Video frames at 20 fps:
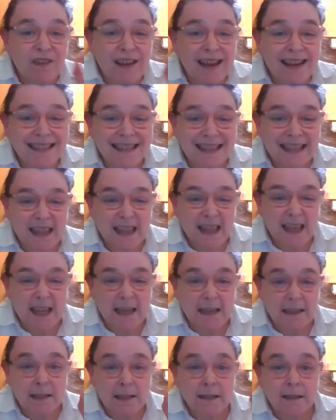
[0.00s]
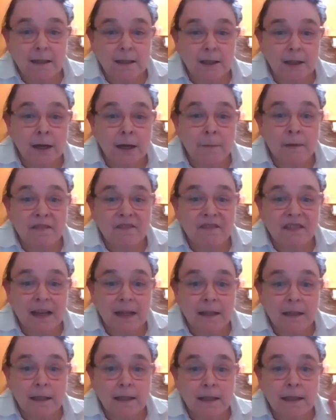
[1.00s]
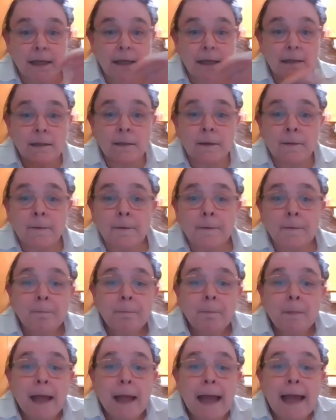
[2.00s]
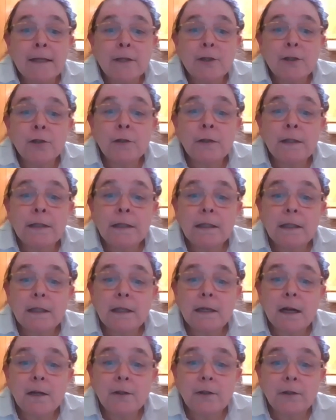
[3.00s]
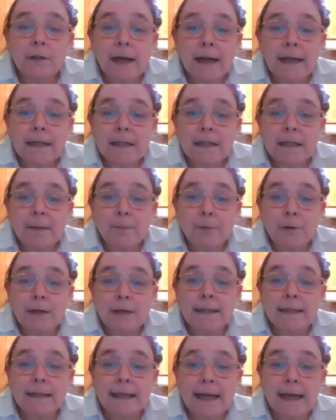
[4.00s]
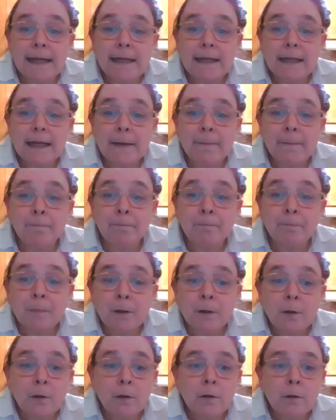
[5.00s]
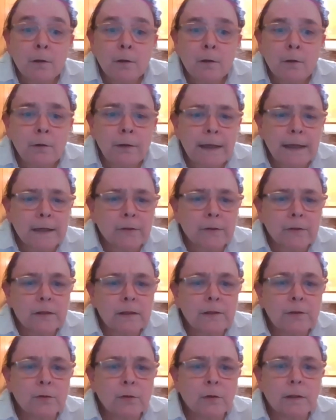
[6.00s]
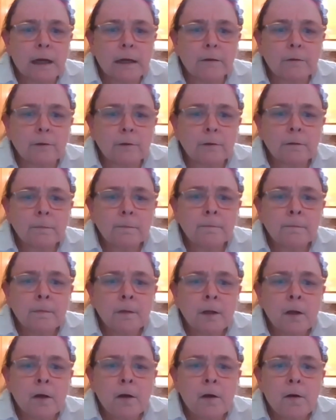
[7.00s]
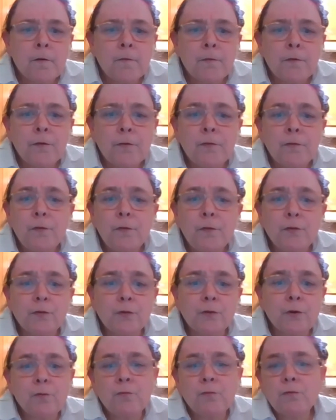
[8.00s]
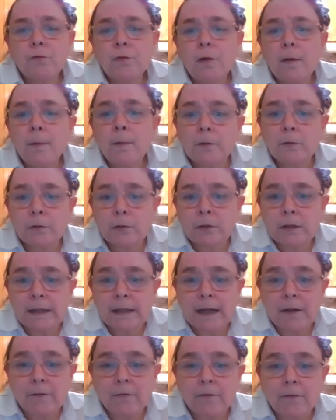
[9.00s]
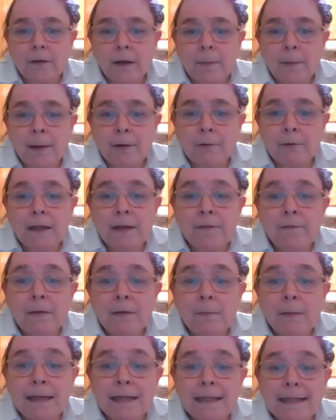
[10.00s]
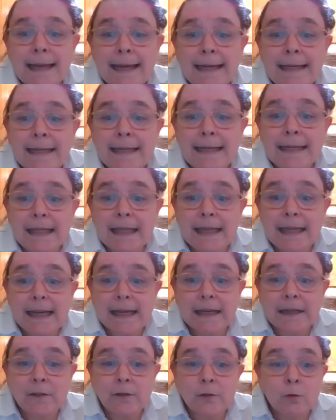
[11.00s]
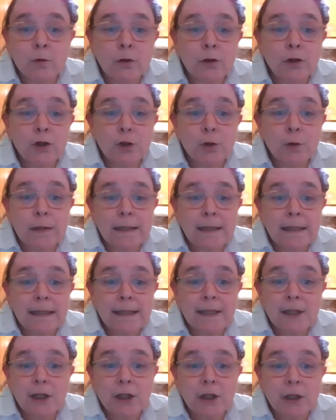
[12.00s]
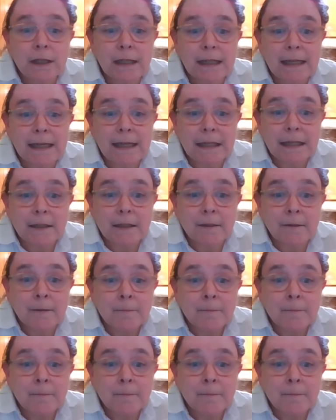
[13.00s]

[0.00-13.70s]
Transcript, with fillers: fancy things, yummy, fancy things. And turning to the doctor at supper, he said to him, Look here, Signor Doctor, for the future, don't trouble yourself about giving me dainty things or choice dishes to eat,